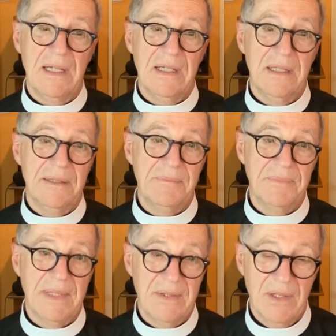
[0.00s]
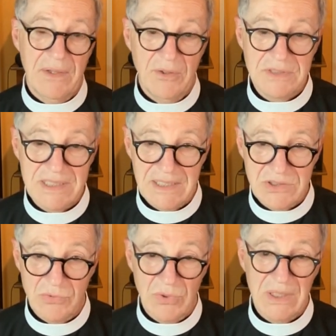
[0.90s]
Um, th- those
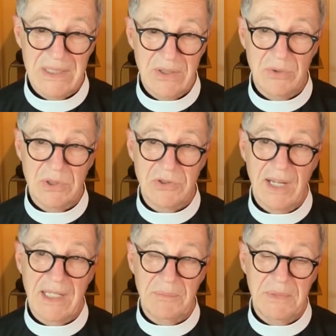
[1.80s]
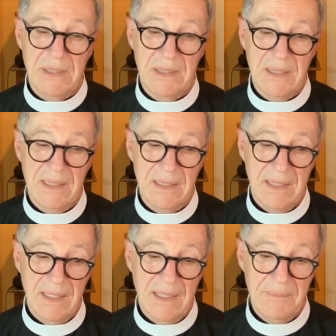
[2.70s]
things really do attract me, and, and
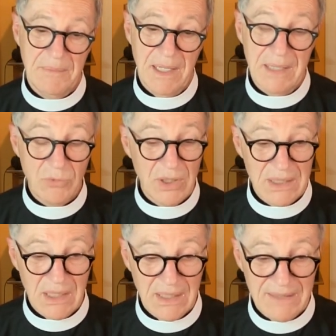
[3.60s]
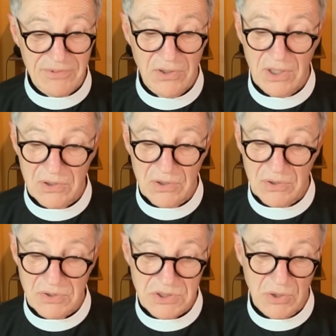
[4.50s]
I'm I'm really a lifelong
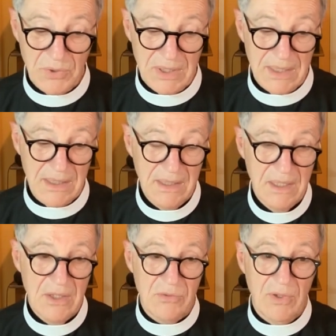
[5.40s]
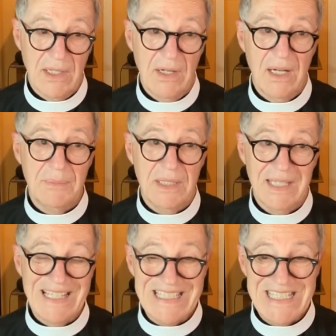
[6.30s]
learner. So when I read a
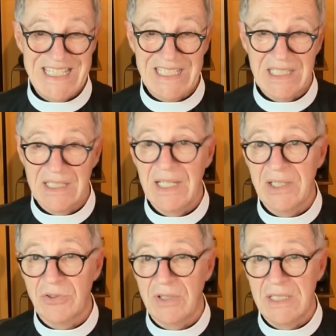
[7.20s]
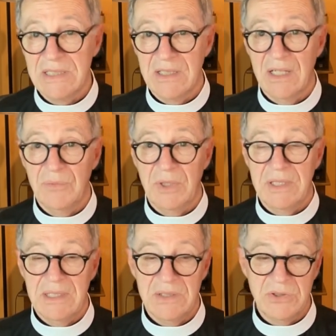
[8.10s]
homily, I dig in like crazy on what
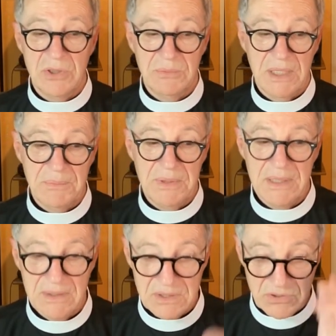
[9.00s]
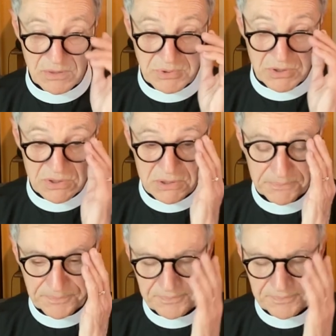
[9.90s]
the issue might be in the scriptures.